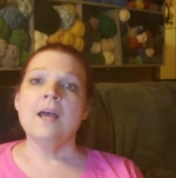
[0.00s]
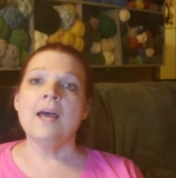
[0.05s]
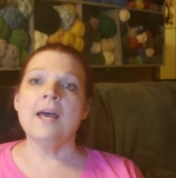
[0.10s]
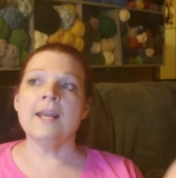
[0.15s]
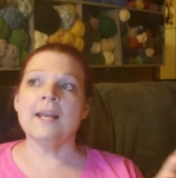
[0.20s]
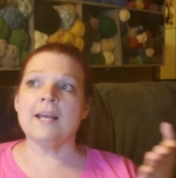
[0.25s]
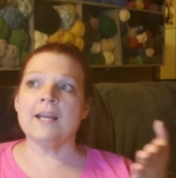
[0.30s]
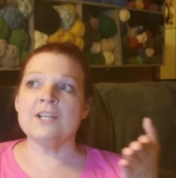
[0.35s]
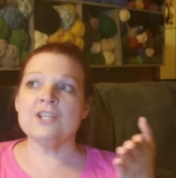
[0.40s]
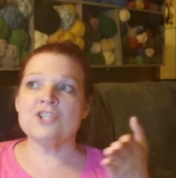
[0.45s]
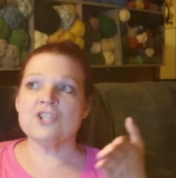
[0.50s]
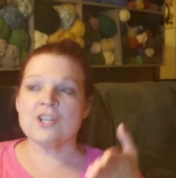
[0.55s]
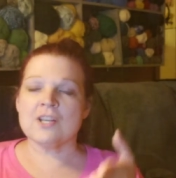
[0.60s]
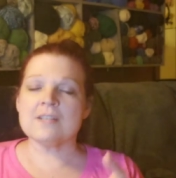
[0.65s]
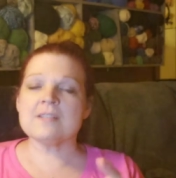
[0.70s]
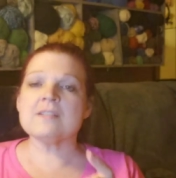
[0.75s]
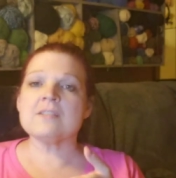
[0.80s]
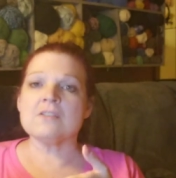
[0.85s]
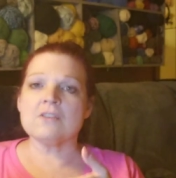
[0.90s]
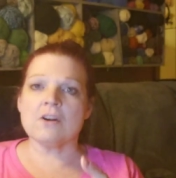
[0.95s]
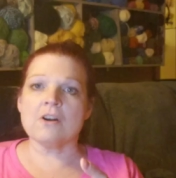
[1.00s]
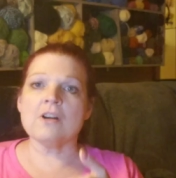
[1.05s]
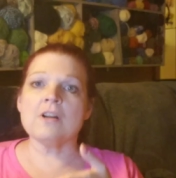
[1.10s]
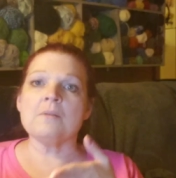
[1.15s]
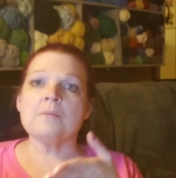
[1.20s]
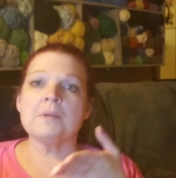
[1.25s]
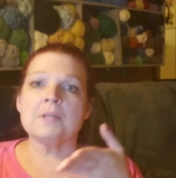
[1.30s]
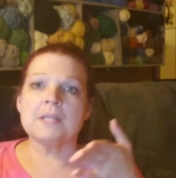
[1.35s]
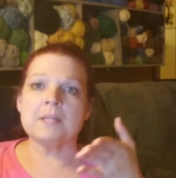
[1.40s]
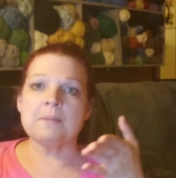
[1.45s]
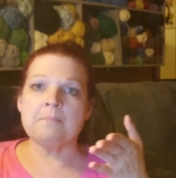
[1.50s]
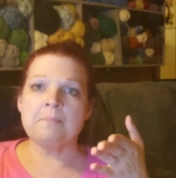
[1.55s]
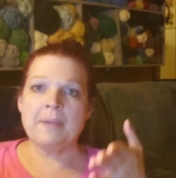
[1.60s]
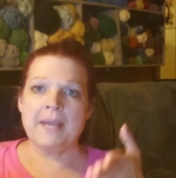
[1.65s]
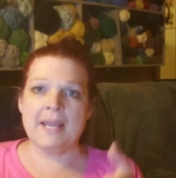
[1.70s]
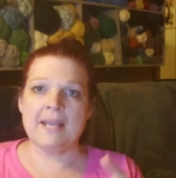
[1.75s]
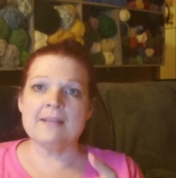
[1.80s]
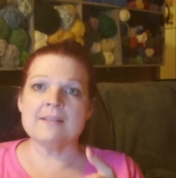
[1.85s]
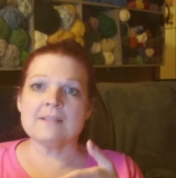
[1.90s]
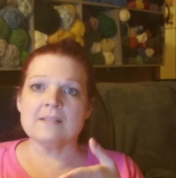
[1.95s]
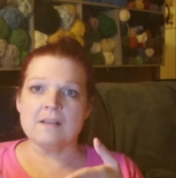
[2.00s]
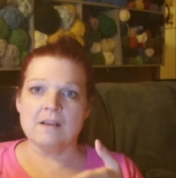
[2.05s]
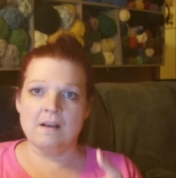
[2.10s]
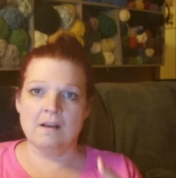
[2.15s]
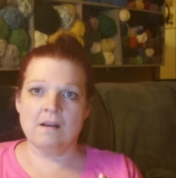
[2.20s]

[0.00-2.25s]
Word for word: And I just started with the base